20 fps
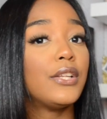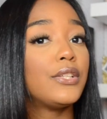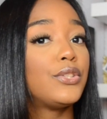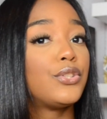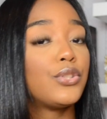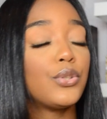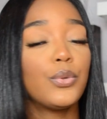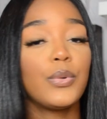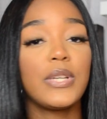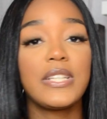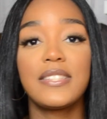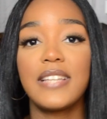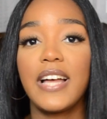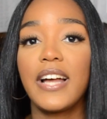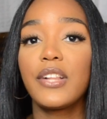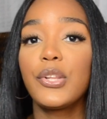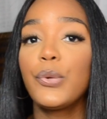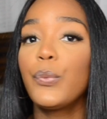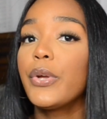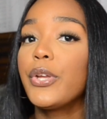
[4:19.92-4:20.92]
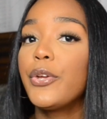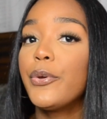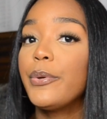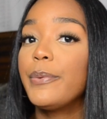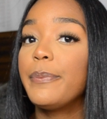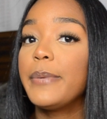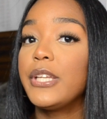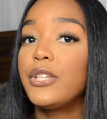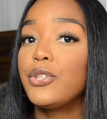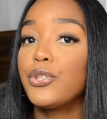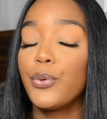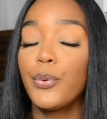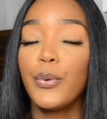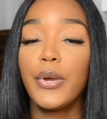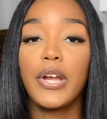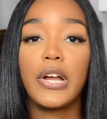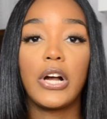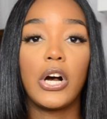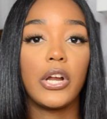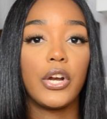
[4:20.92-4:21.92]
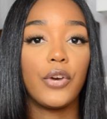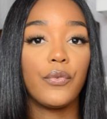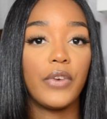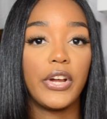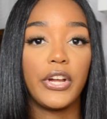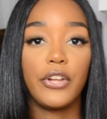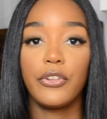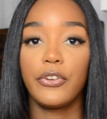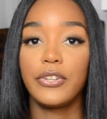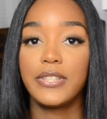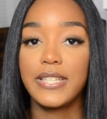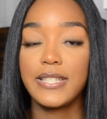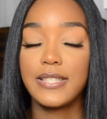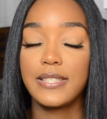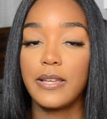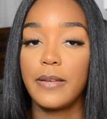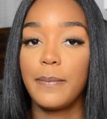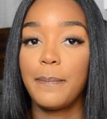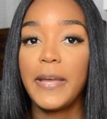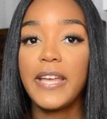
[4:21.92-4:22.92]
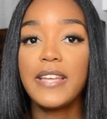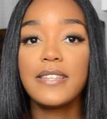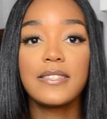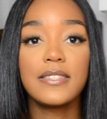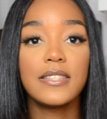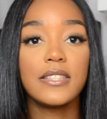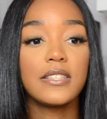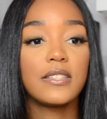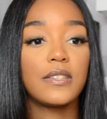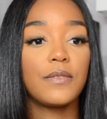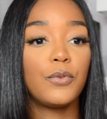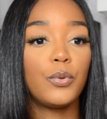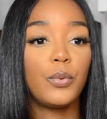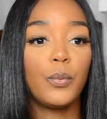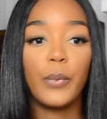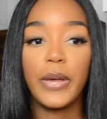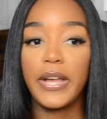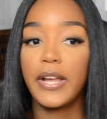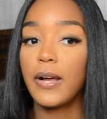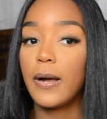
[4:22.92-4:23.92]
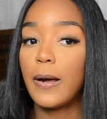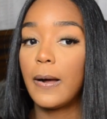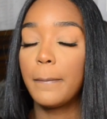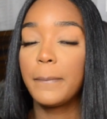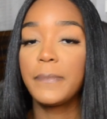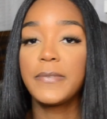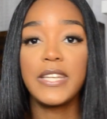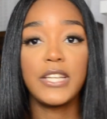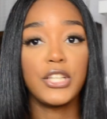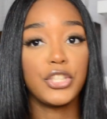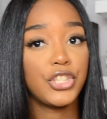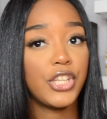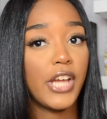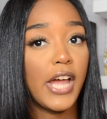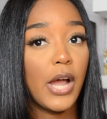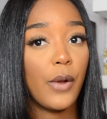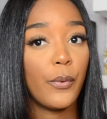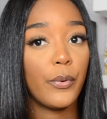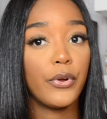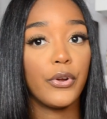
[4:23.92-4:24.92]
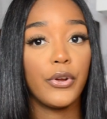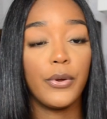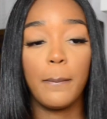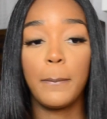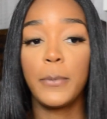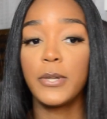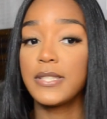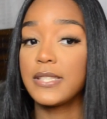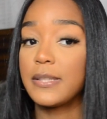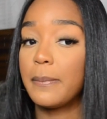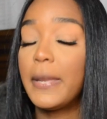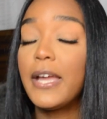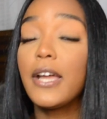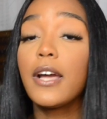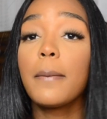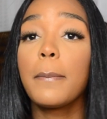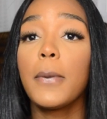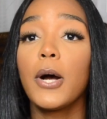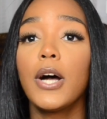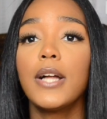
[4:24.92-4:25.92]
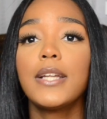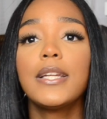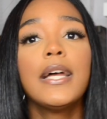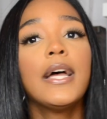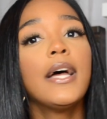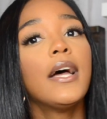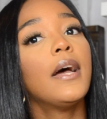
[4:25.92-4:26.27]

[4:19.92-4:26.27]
do exactly what you would be doing on a regular day-to-day basis. If you wake up, take a shower, put some makeup on.